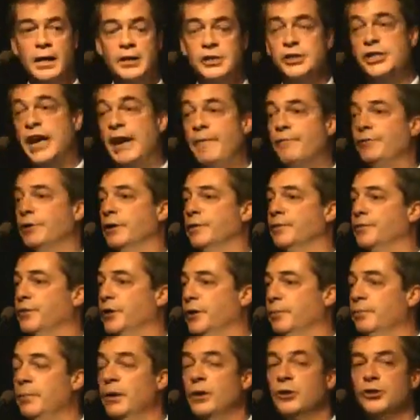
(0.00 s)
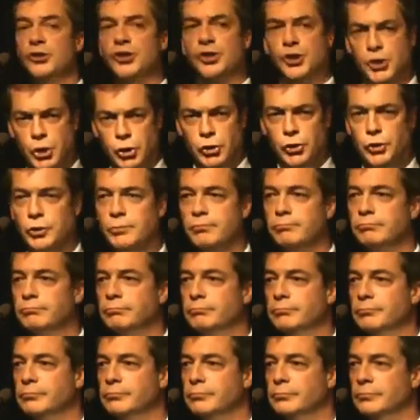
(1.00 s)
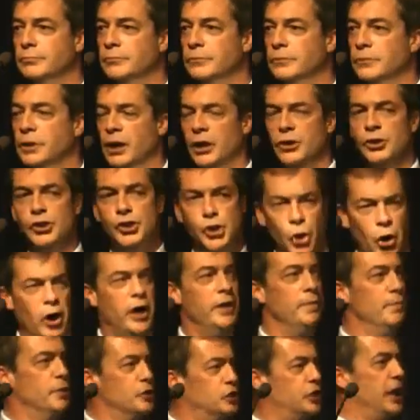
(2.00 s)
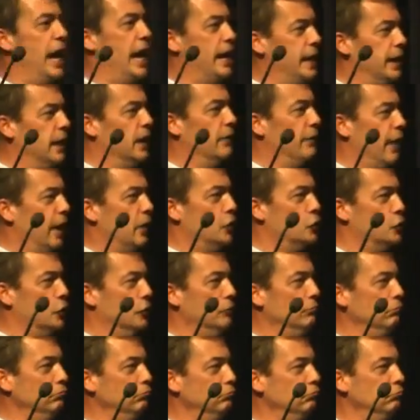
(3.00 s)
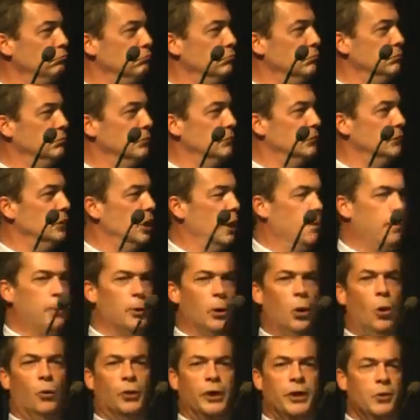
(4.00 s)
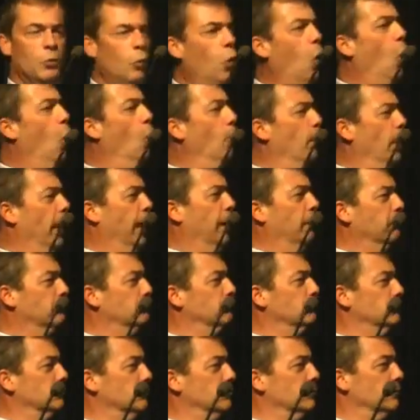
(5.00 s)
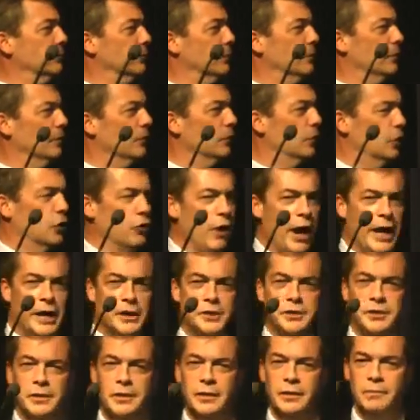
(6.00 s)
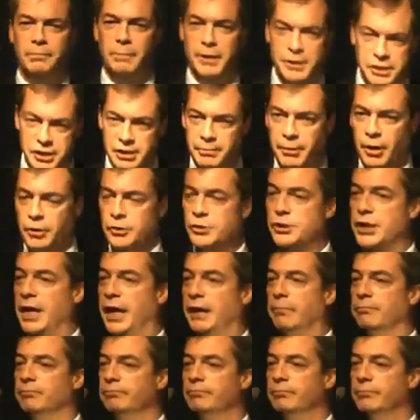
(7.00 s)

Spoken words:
Several of them stood and joined the standing ovation, applauding warmly the great Mr. Monty.